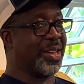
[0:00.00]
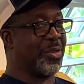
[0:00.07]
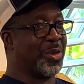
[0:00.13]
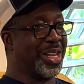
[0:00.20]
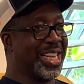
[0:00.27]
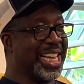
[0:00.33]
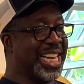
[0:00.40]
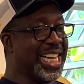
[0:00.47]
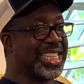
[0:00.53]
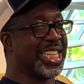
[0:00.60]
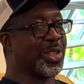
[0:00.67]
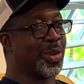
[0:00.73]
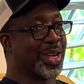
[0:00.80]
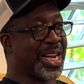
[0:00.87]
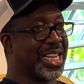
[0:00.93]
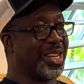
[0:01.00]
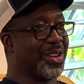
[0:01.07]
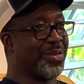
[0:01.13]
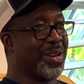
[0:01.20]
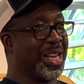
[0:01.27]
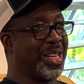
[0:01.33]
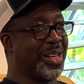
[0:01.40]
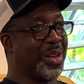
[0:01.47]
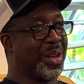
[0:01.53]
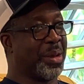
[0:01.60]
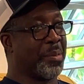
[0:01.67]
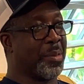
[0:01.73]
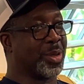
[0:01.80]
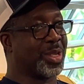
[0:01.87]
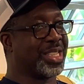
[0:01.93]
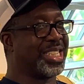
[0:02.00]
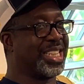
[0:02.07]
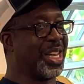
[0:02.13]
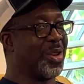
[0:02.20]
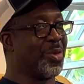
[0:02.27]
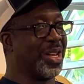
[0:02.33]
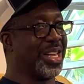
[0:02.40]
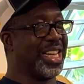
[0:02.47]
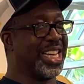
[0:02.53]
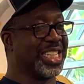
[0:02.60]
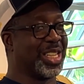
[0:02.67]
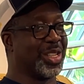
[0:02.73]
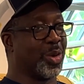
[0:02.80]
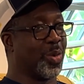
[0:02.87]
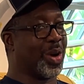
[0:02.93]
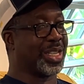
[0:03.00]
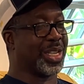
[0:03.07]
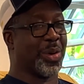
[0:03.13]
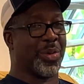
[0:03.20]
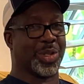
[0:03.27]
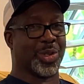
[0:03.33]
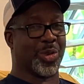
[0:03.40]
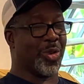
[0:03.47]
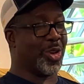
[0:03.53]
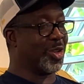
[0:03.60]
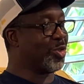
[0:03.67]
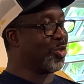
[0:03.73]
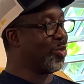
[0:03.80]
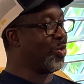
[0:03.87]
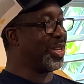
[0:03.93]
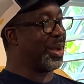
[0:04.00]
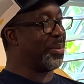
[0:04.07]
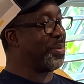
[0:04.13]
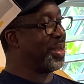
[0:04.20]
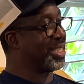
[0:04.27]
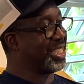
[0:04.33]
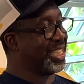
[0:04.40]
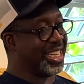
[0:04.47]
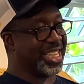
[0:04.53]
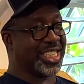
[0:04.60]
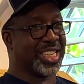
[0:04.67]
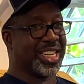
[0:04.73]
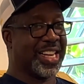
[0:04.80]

related to carnival, but still related to what I was going through with a message.